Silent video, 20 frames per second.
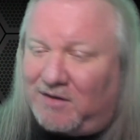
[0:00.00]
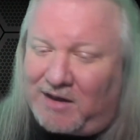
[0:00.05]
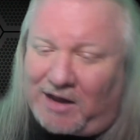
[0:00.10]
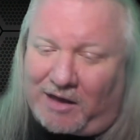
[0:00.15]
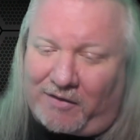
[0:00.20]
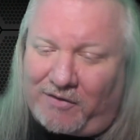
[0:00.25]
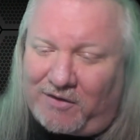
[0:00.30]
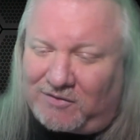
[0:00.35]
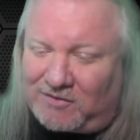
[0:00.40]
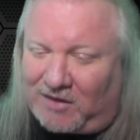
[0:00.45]

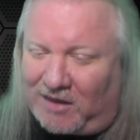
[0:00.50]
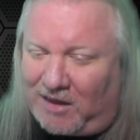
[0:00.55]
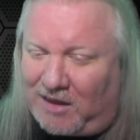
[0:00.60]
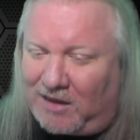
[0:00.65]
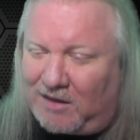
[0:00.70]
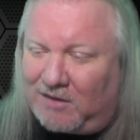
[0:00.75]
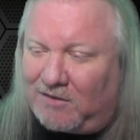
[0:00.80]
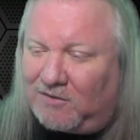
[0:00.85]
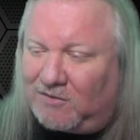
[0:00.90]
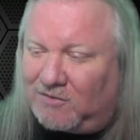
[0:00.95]
Now, this
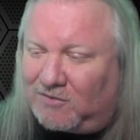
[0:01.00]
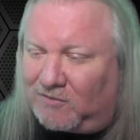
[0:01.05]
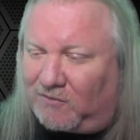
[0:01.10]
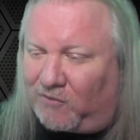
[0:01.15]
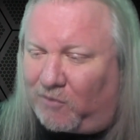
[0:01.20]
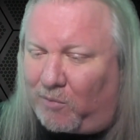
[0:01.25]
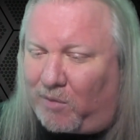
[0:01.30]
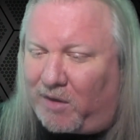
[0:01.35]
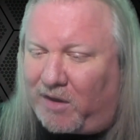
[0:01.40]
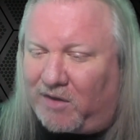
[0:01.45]
is,
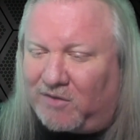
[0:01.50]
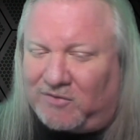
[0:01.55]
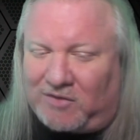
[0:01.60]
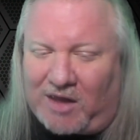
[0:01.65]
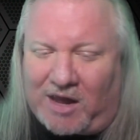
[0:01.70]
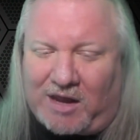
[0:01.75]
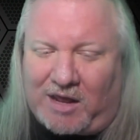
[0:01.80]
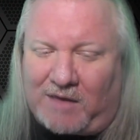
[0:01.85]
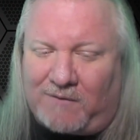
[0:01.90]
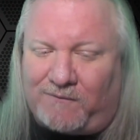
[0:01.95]
from what I
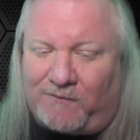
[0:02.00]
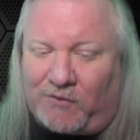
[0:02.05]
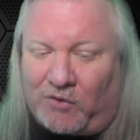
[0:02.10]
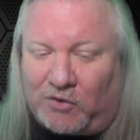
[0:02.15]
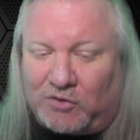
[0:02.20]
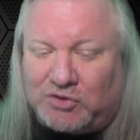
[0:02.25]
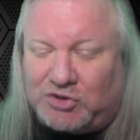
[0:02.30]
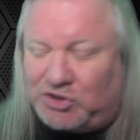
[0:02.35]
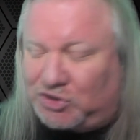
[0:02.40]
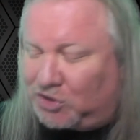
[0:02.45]
understand, a
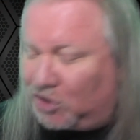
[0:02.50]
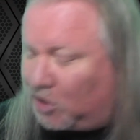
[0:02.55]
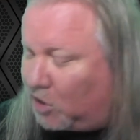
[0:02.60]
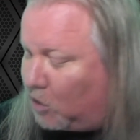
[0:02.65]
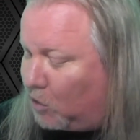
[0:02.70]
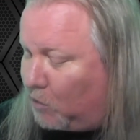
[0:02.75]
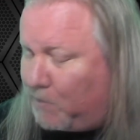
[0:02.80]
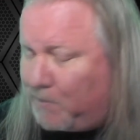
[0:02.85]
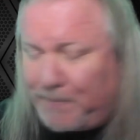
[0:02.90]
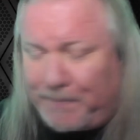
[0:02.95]
full
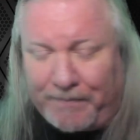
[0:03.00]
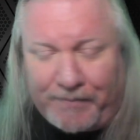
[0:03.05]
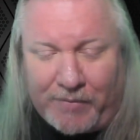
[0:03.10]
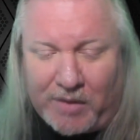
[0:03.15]
show.